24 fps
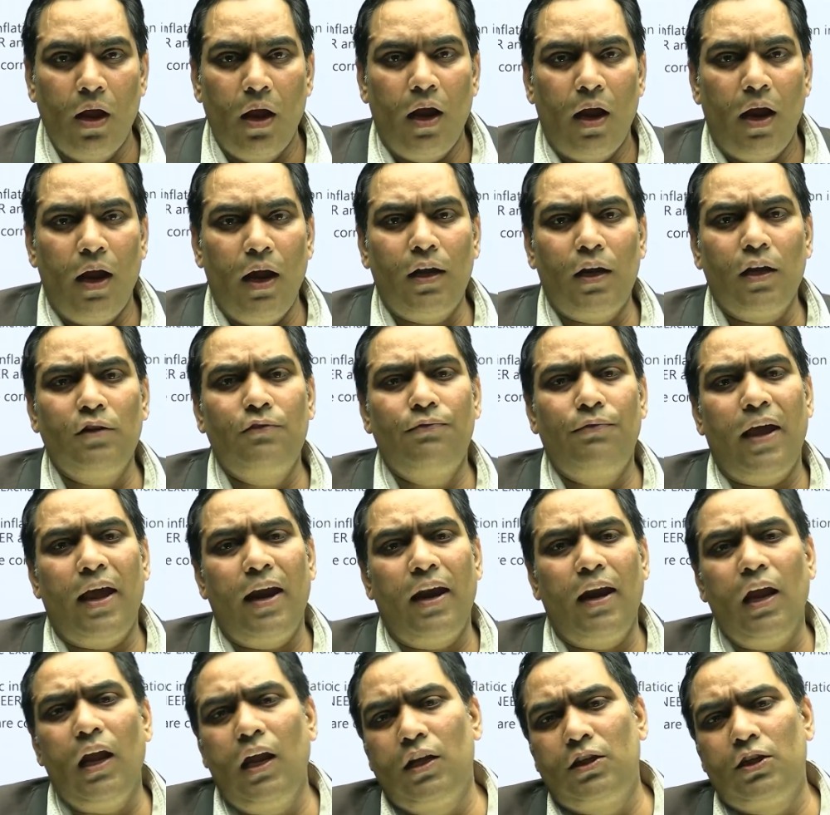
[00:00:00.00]
It is very
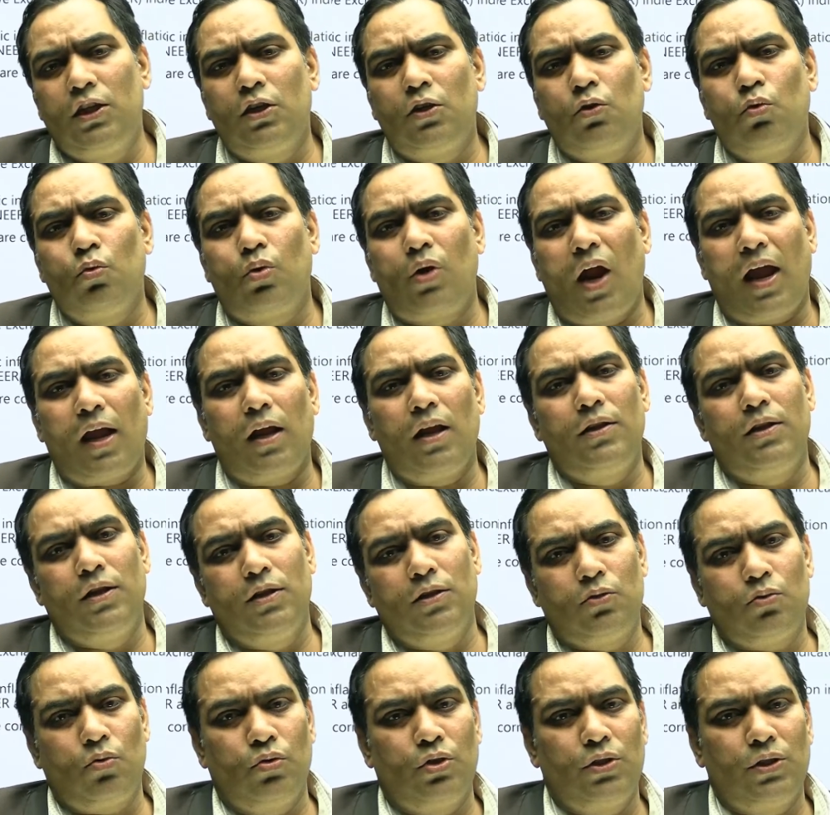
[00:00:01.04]
easy to tackle these
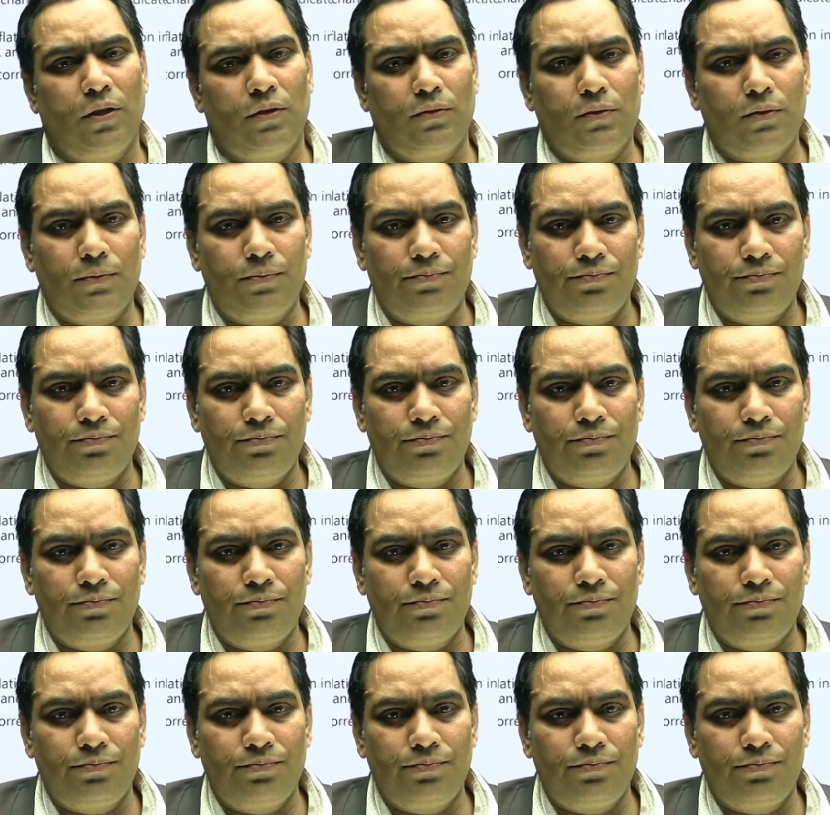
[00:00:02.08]
questions.